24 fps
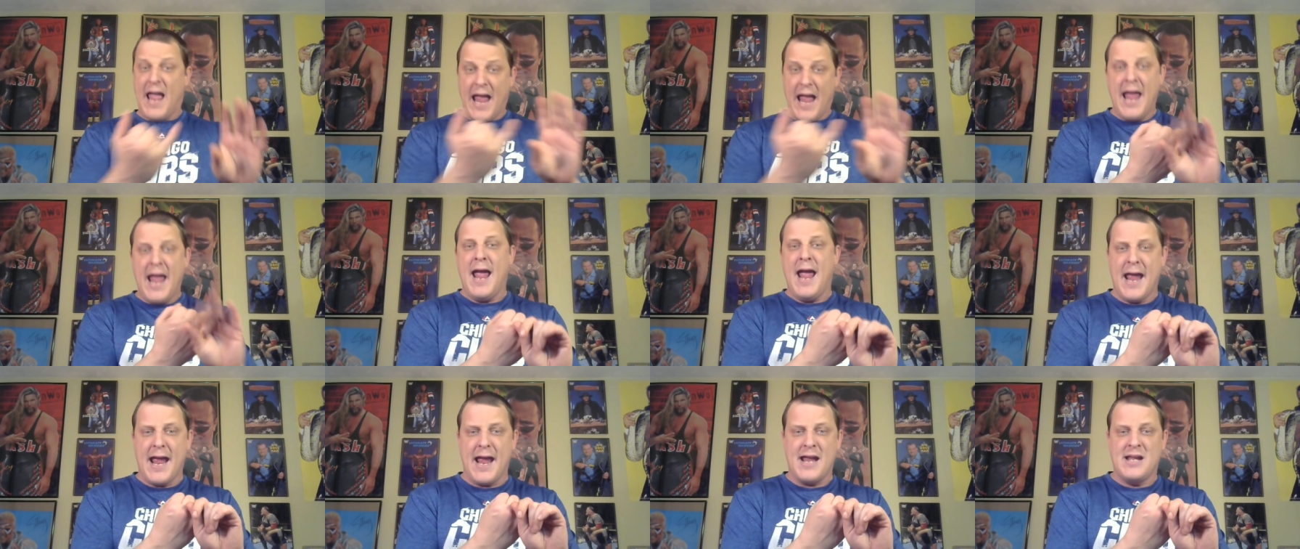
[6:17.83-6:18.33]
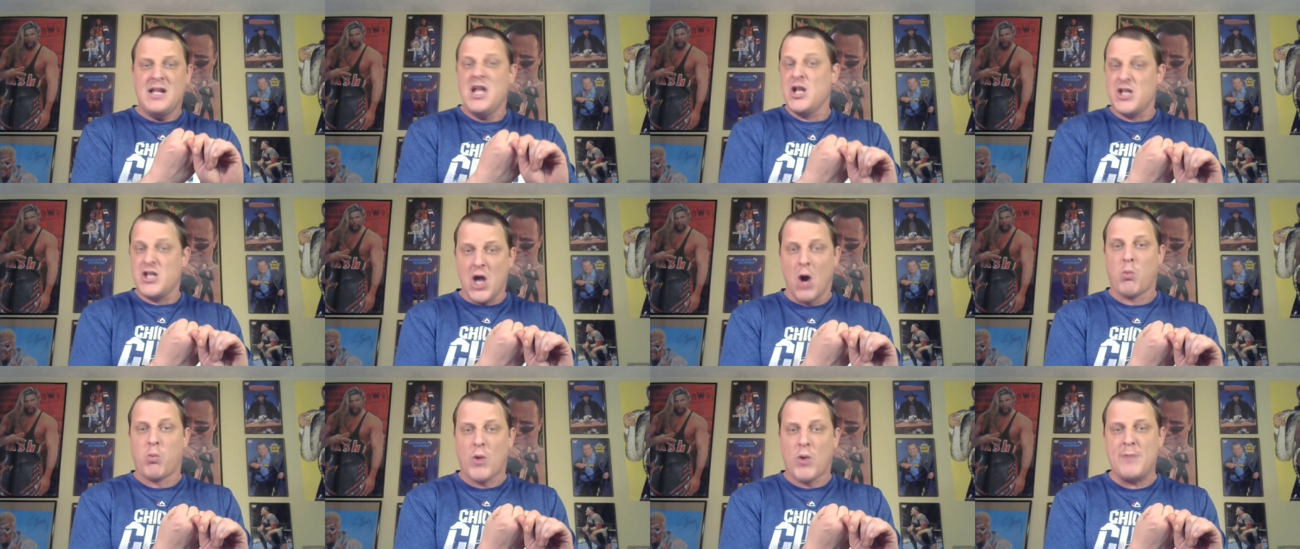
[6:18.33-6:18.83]
A,
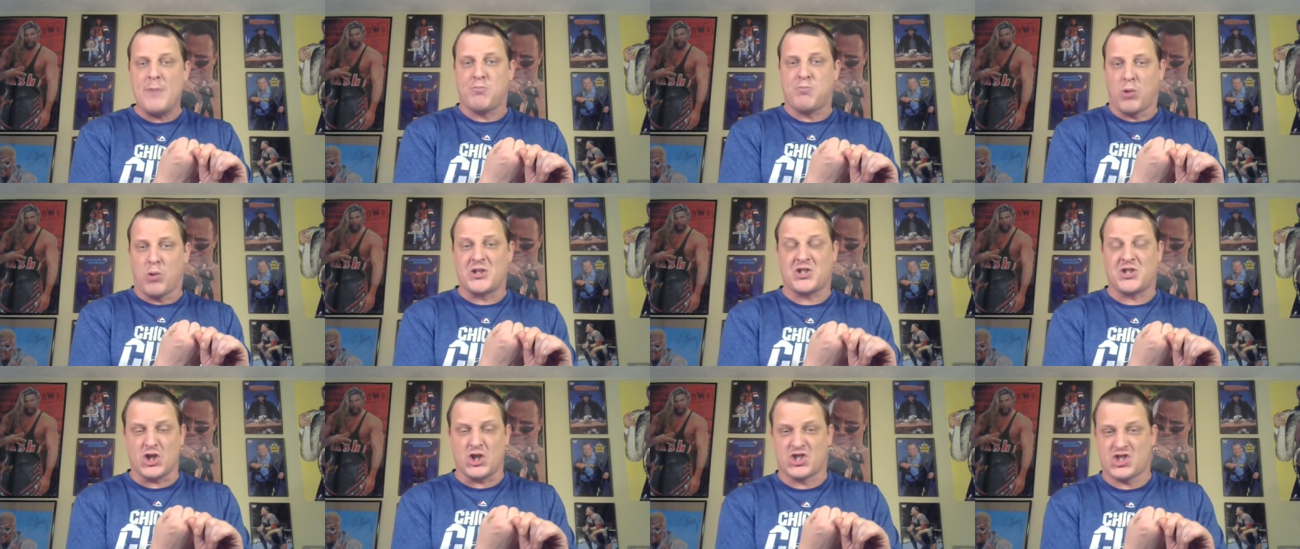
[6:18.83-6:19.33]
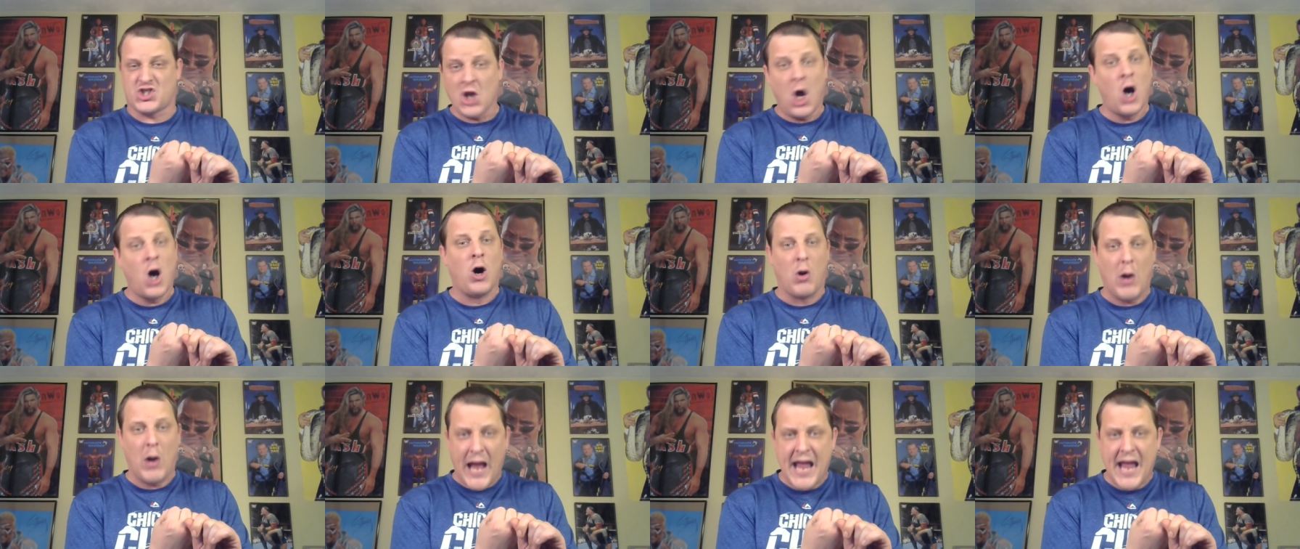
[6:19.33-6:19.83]
you reap what you
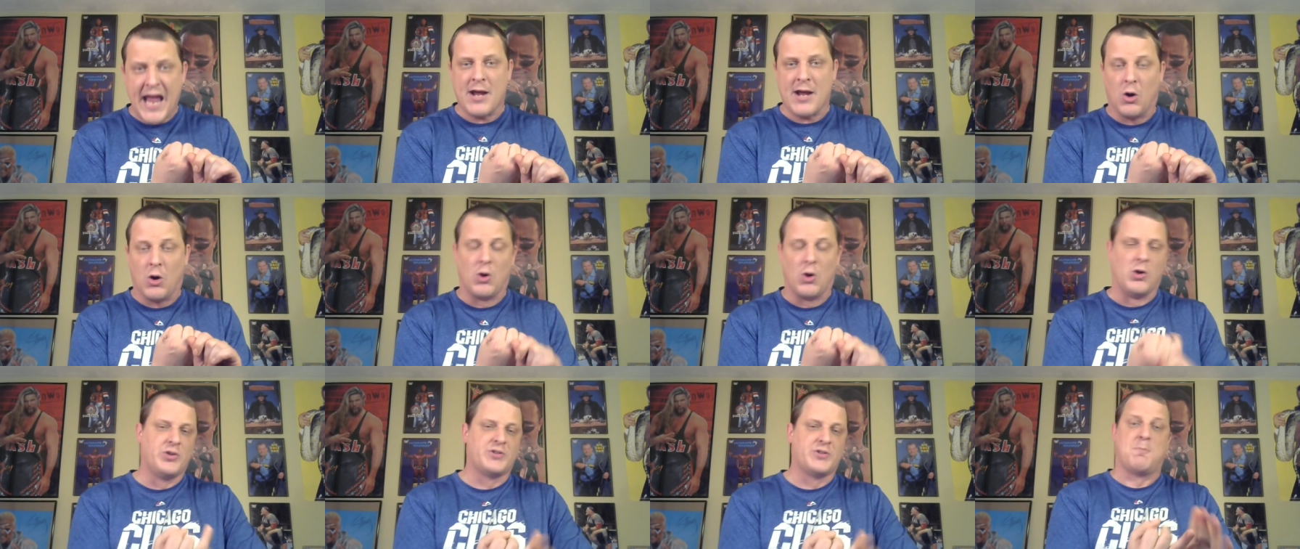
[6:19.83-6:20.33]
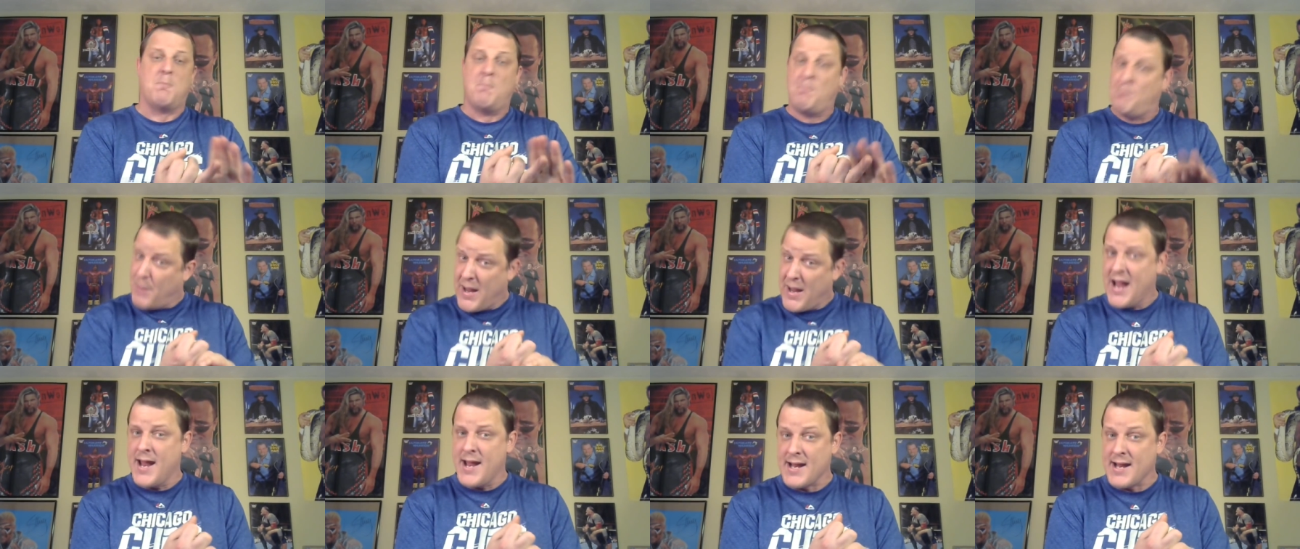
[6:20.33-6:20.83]
sow, a-holes.
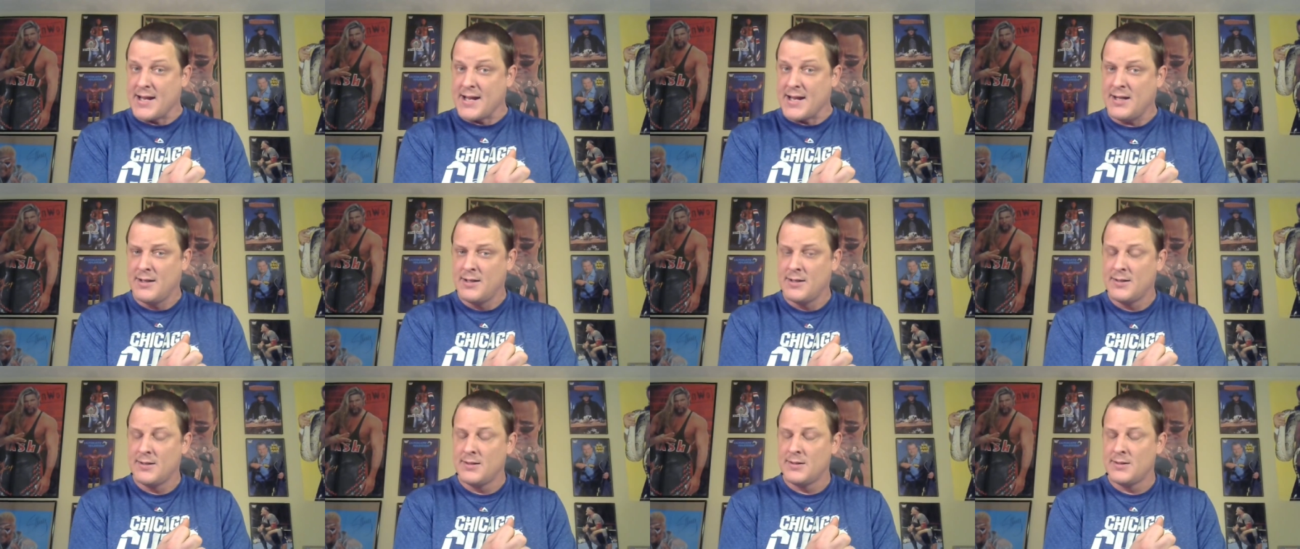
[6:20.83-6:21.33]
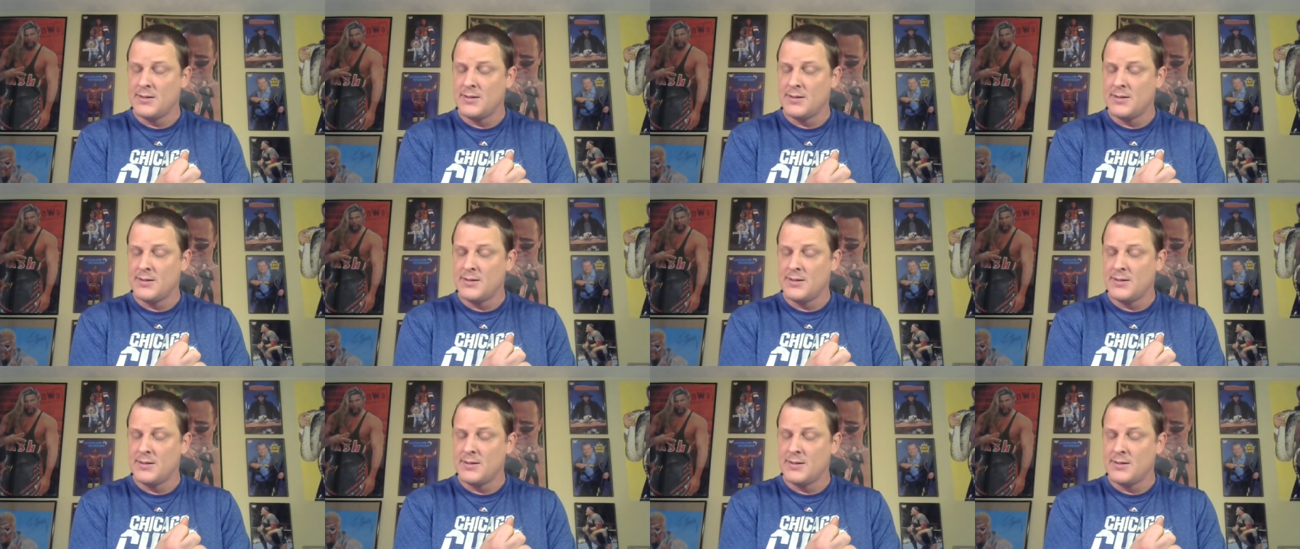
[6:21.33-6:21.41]
B,